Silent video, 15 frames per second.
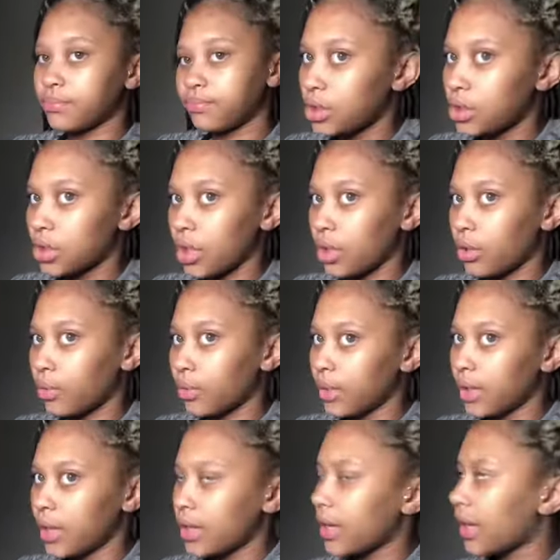So
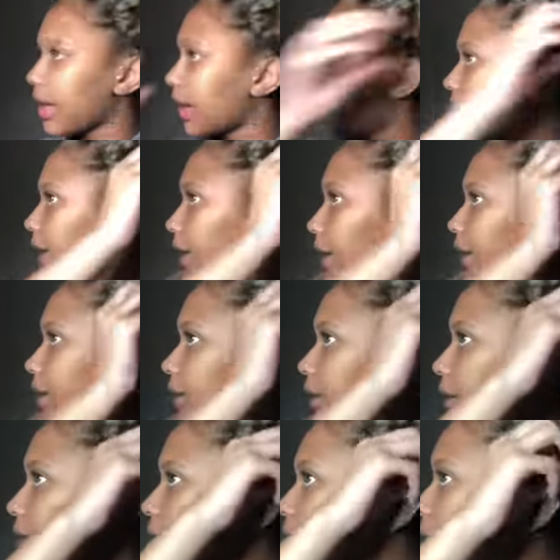yeah, and
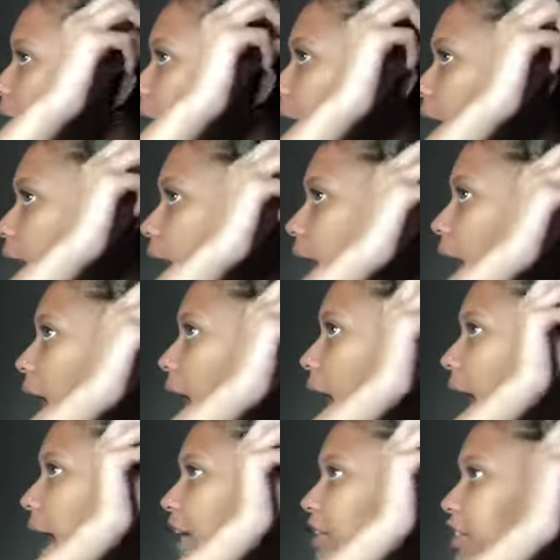
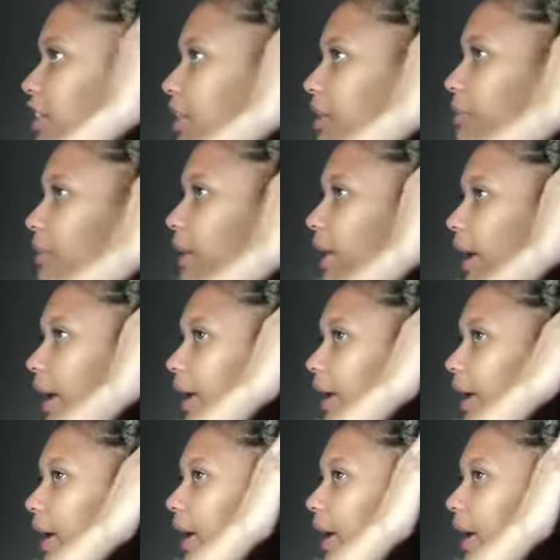I should have been like,